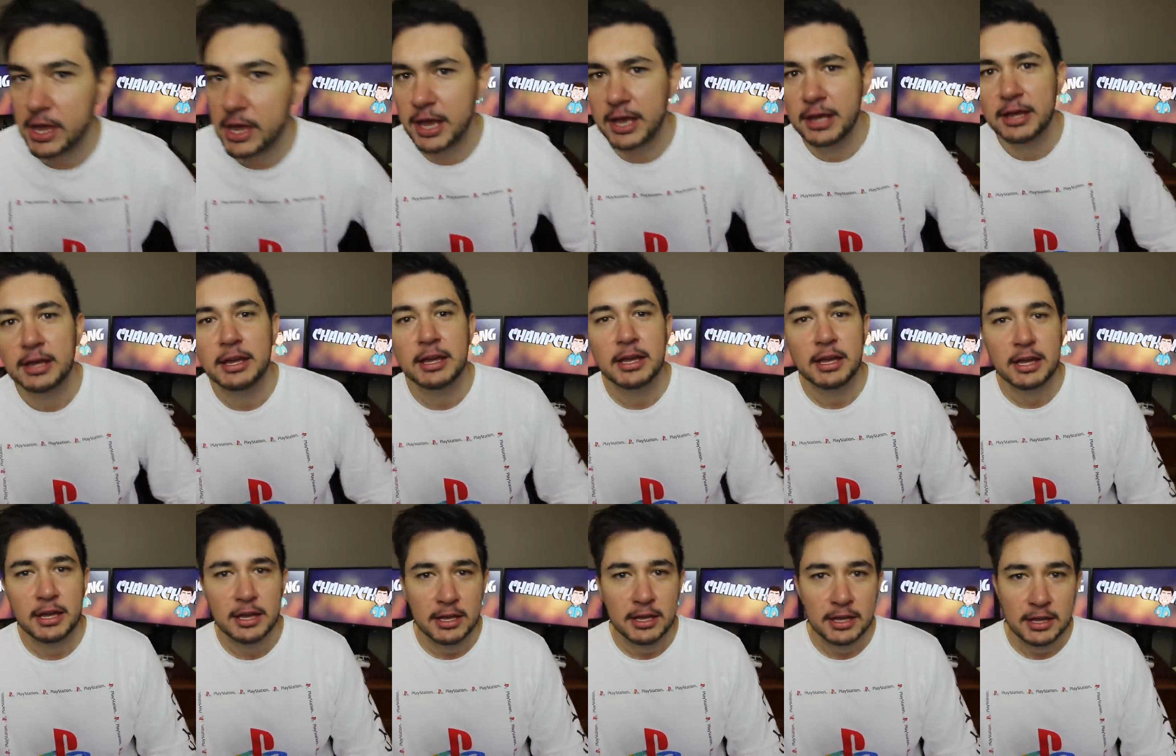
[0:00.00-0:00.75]
there.
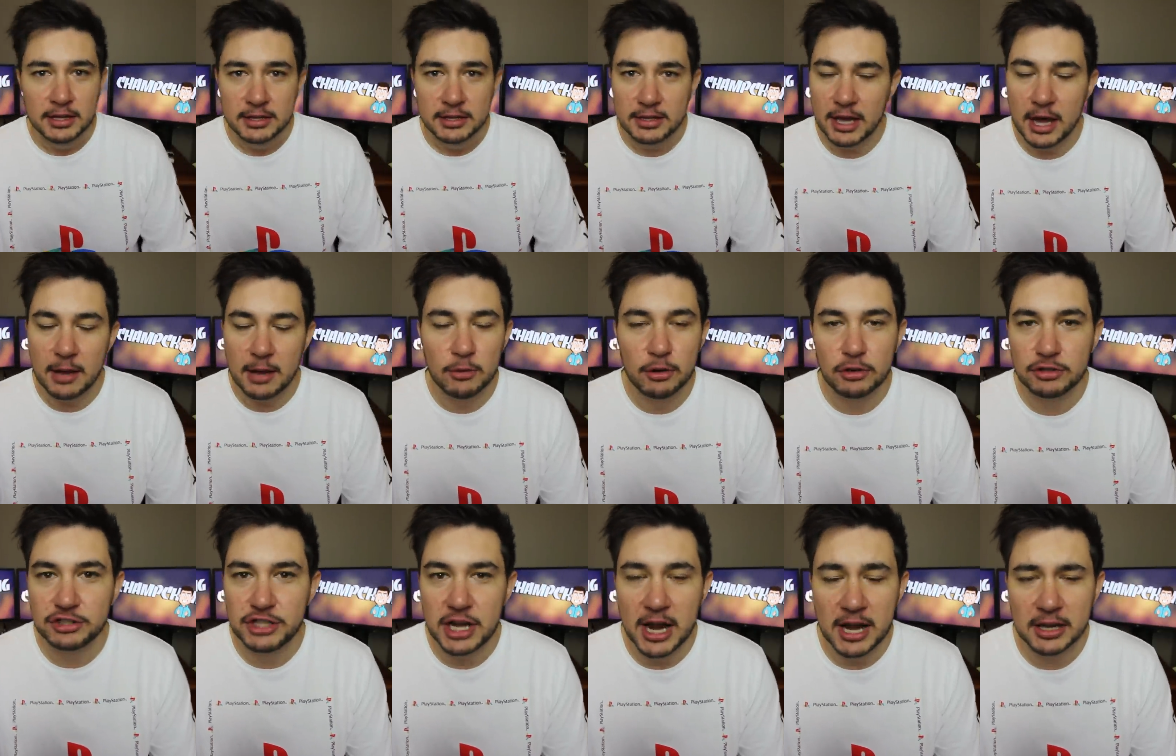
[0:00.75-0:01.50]
Yeah, I'm
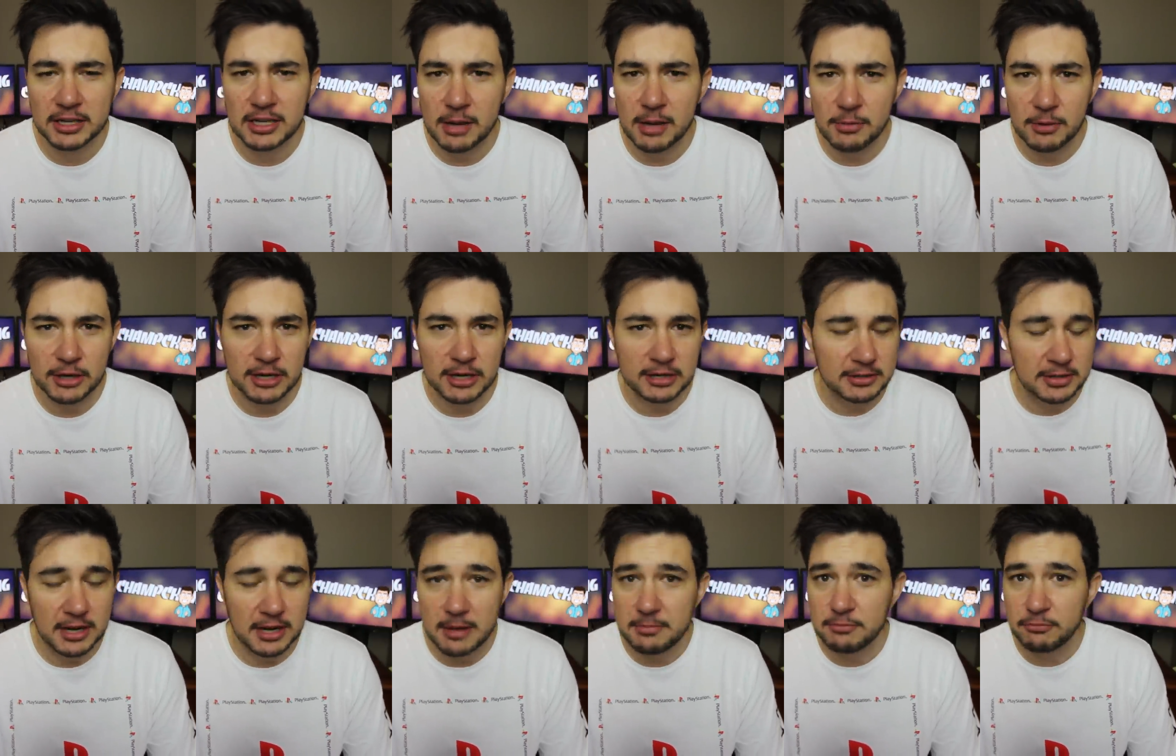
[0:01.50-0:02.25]
all jacked up on
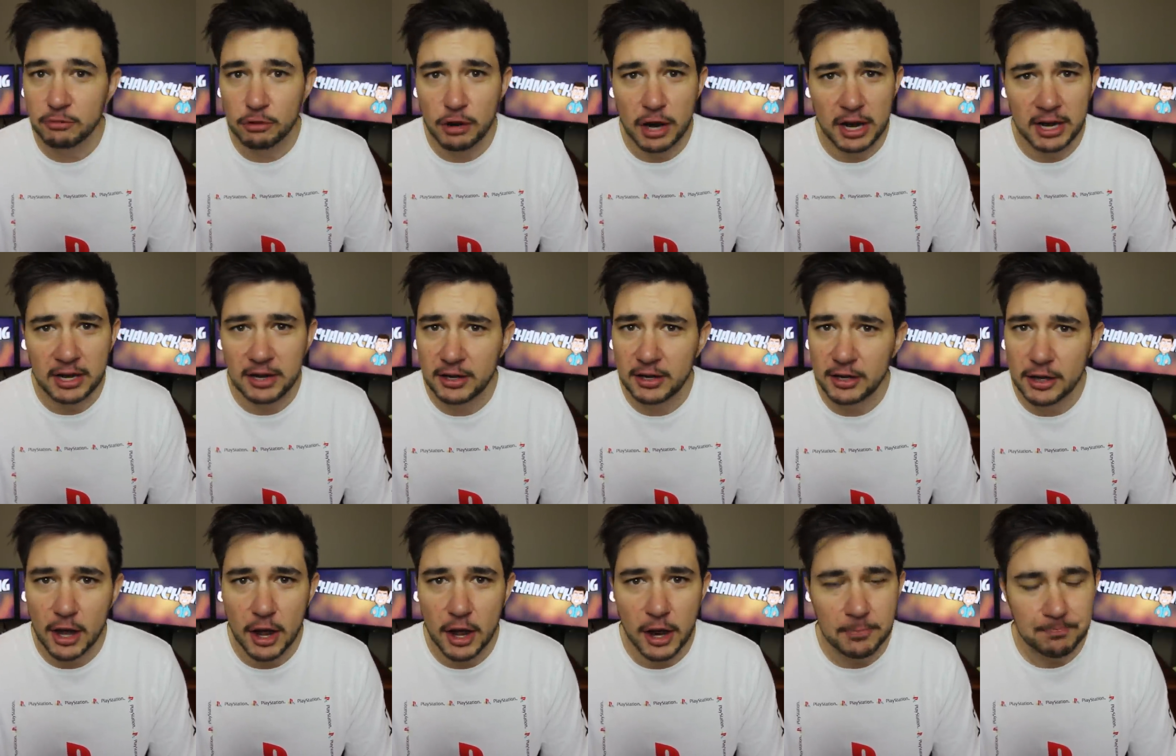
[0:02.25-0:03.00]
it and I'm ready to
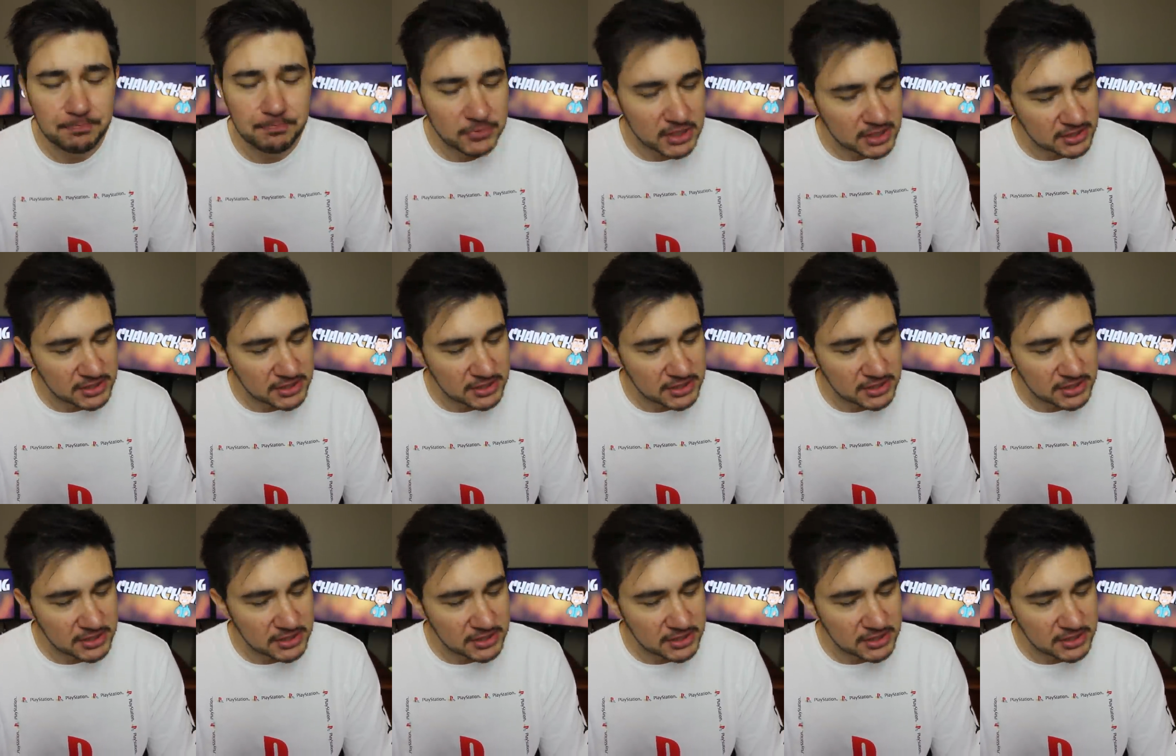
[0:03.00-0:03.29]
go.